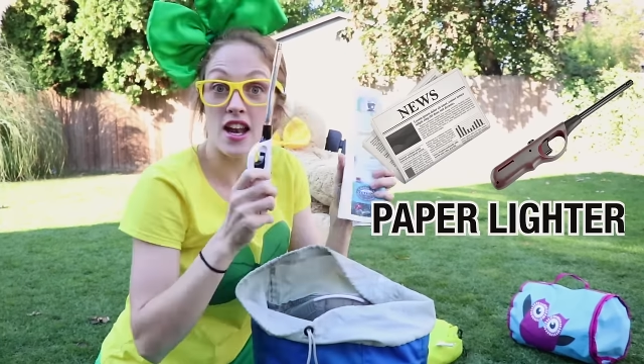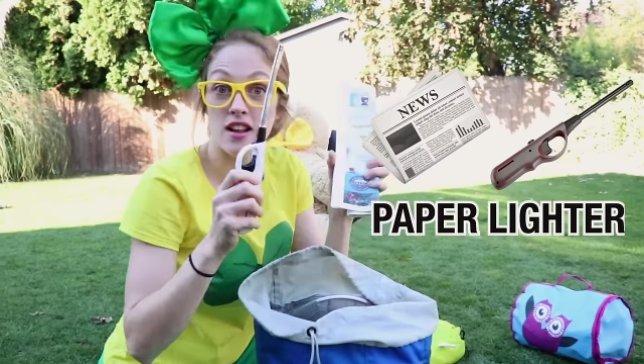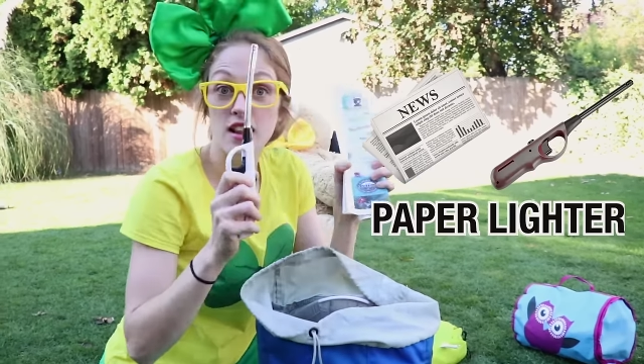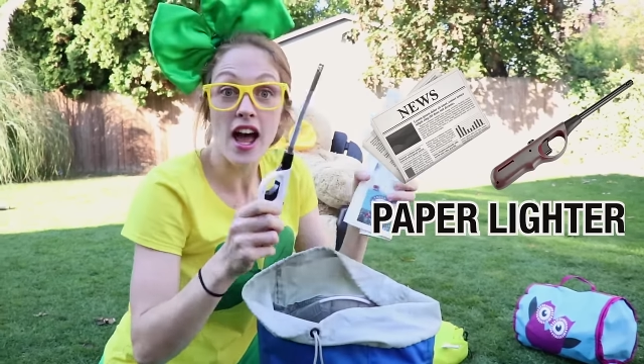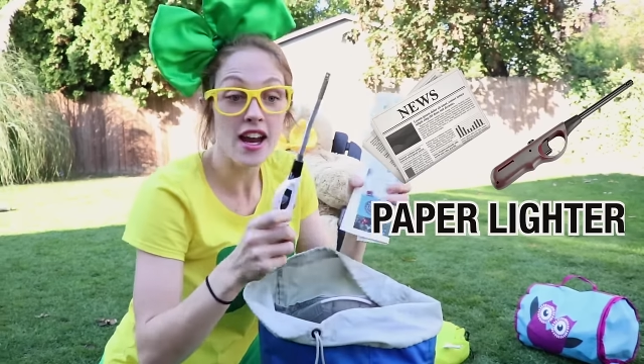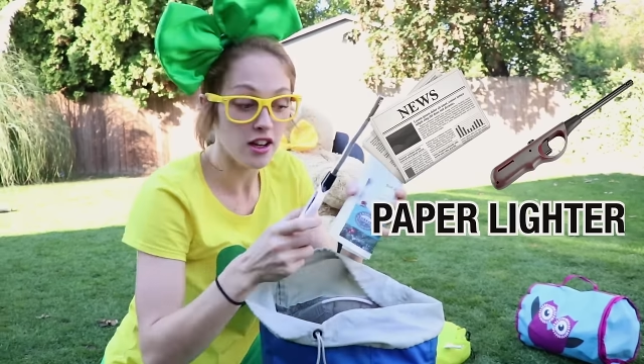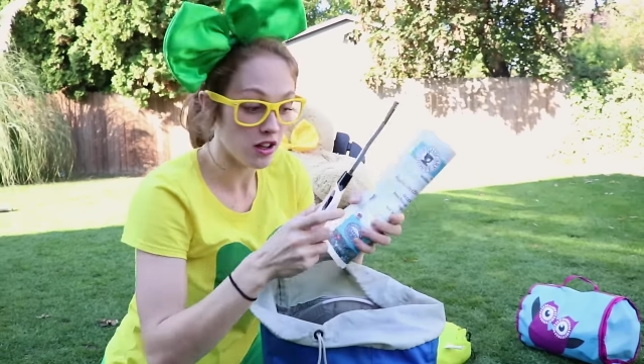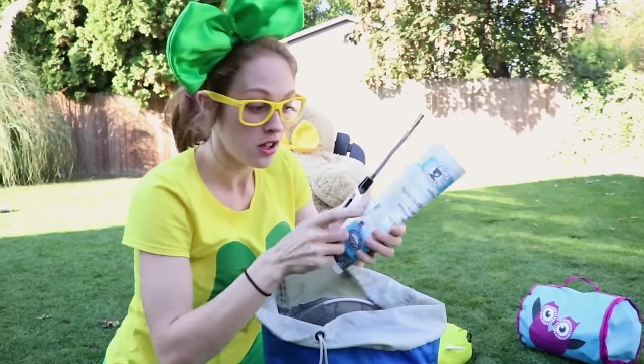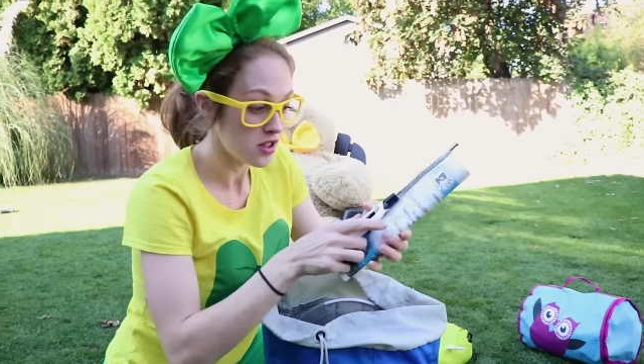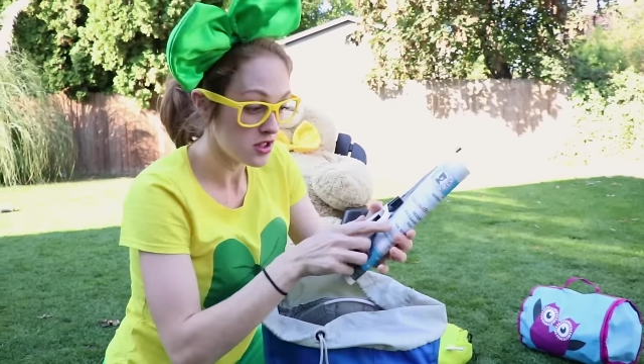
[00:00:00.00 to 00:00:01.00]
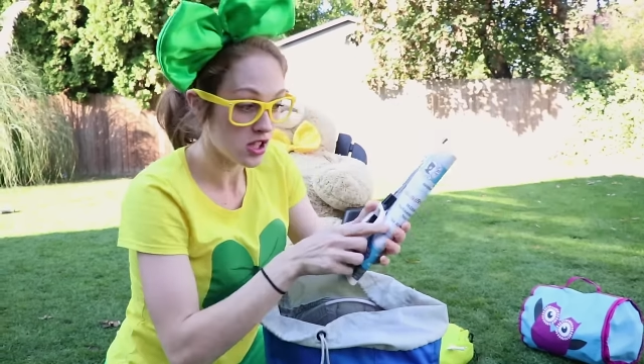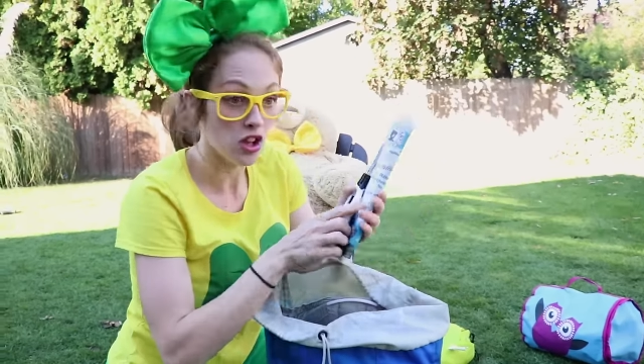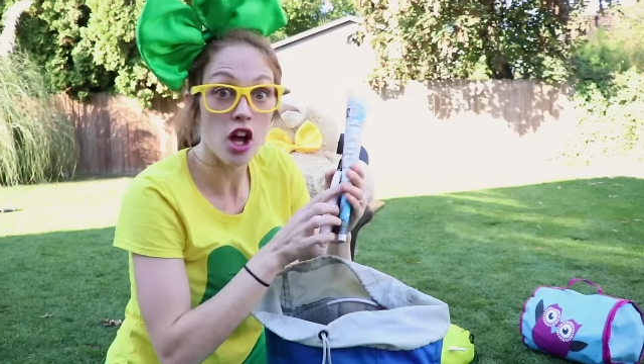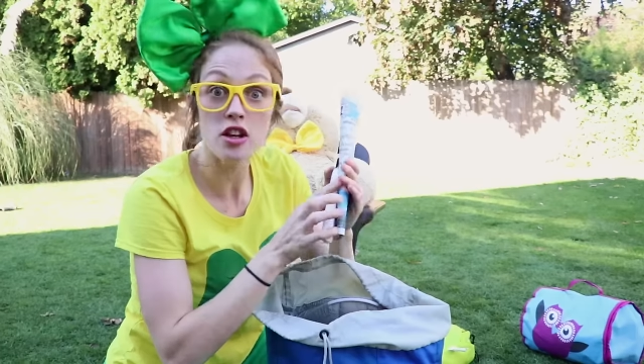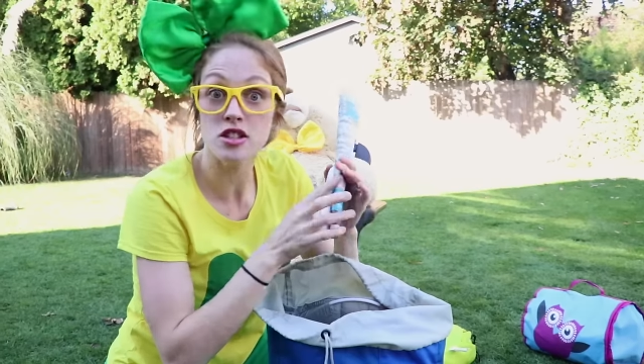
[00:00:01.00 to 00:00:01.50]
and a lighter
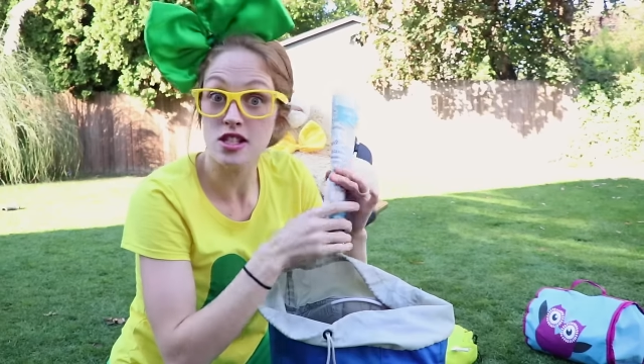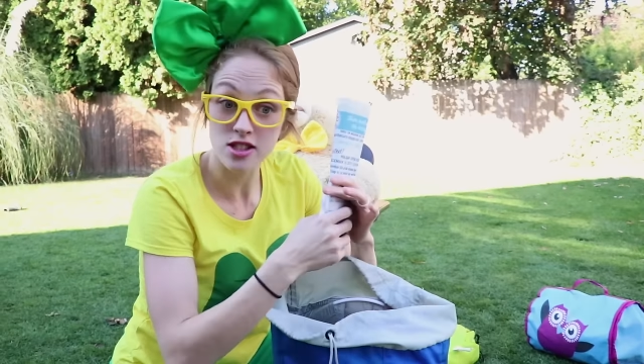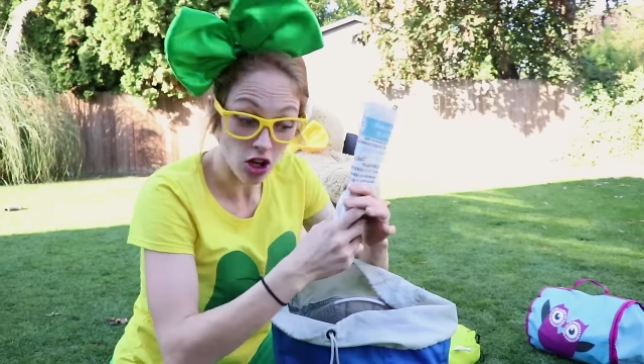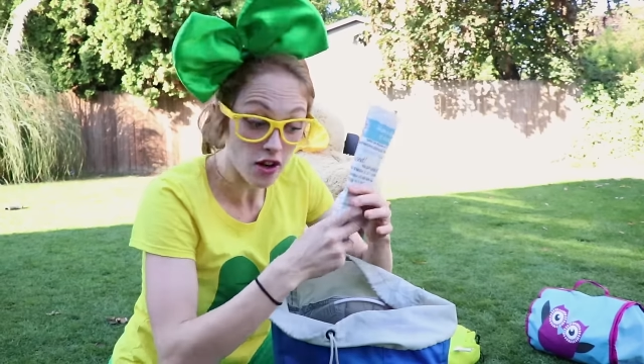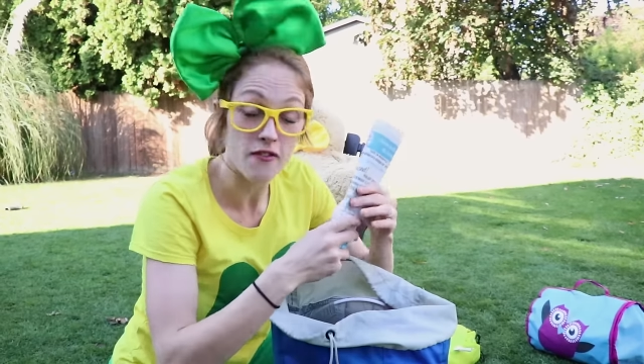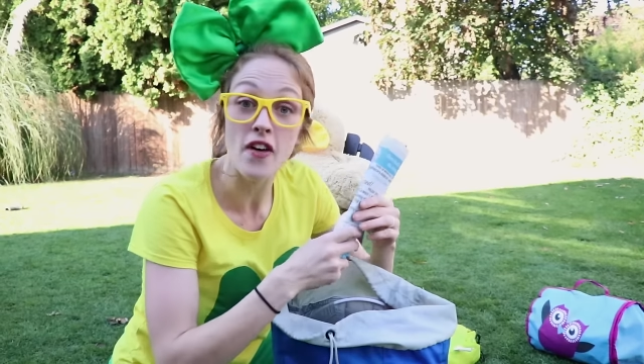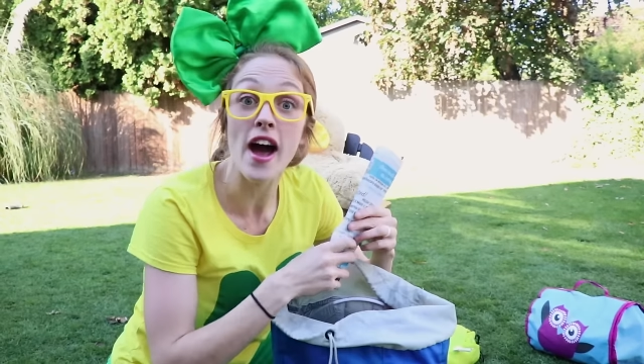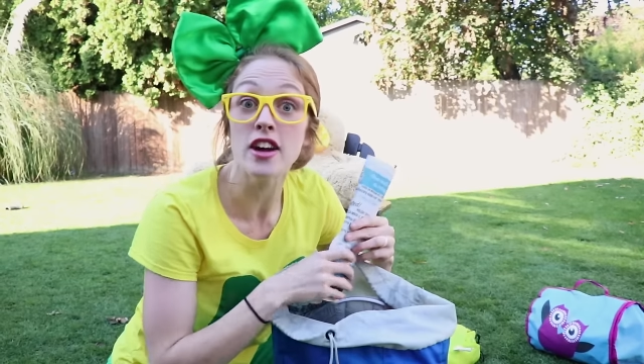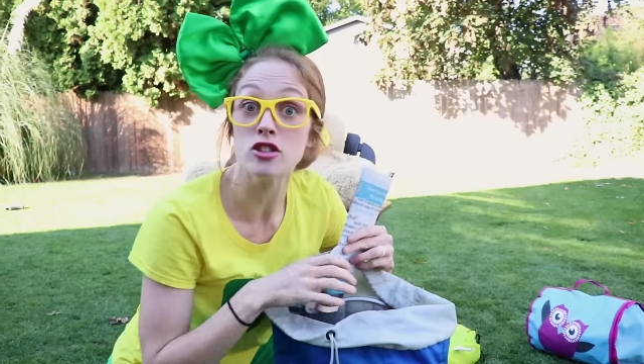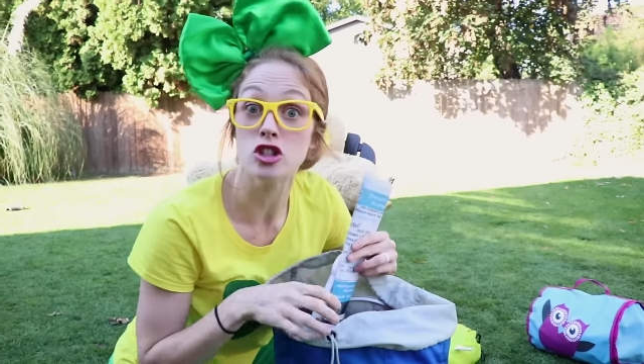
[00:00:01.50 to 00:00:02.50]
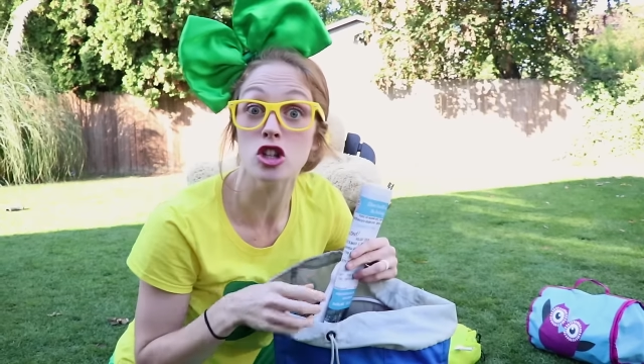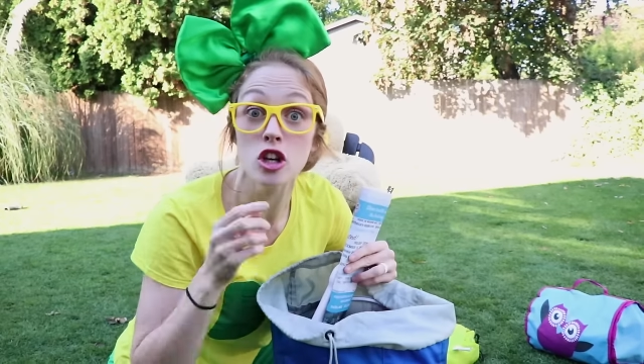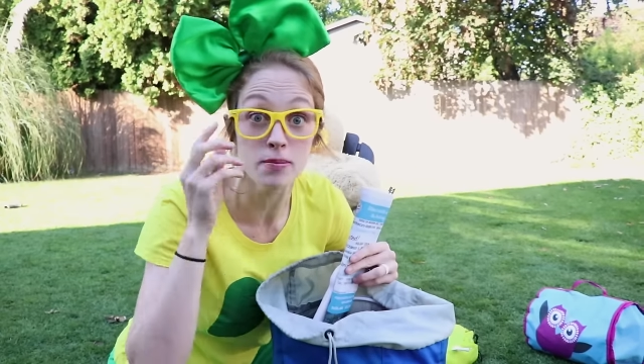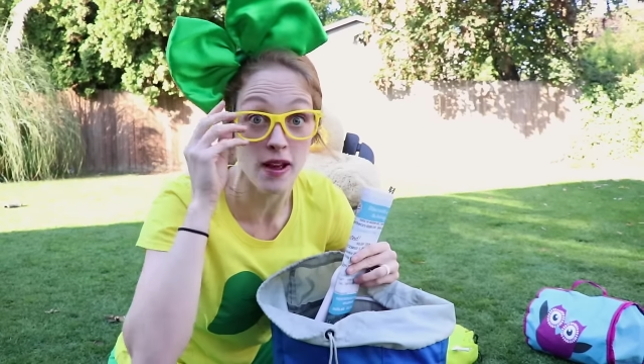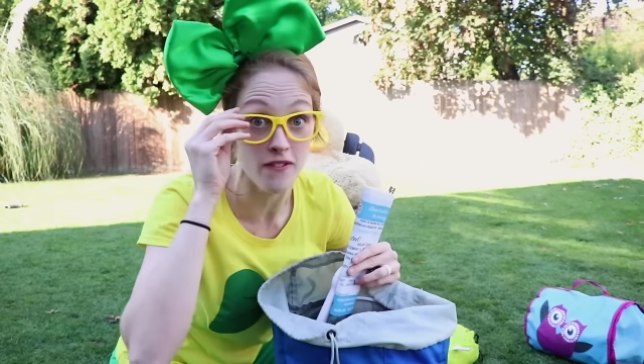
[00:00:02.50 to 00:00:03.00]
to, light, to start a fire to
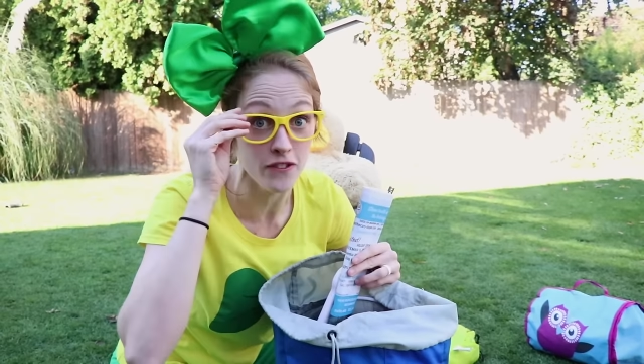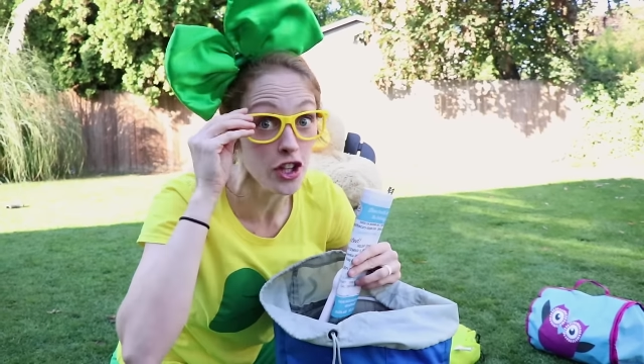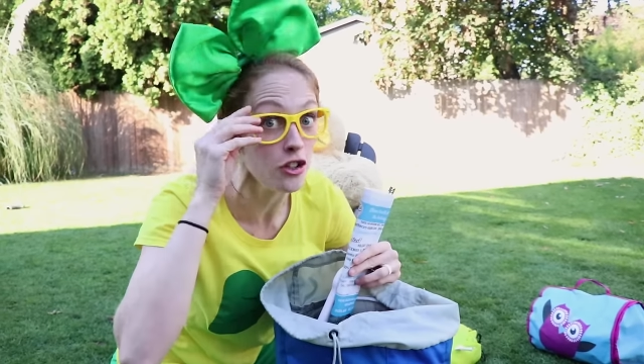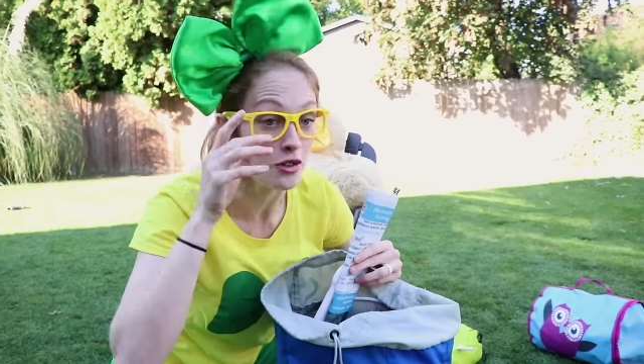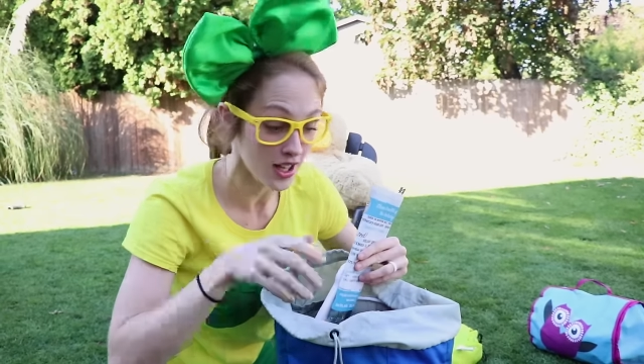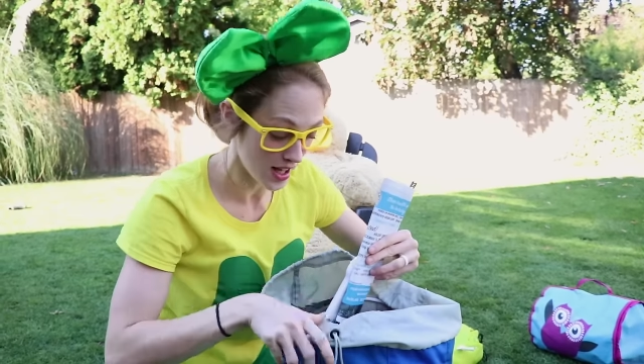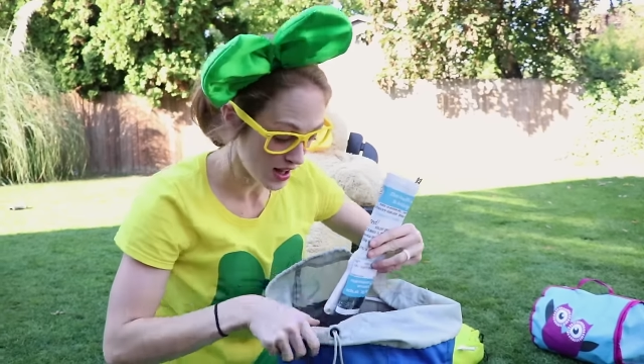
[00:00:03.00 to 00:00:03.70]
cook my food.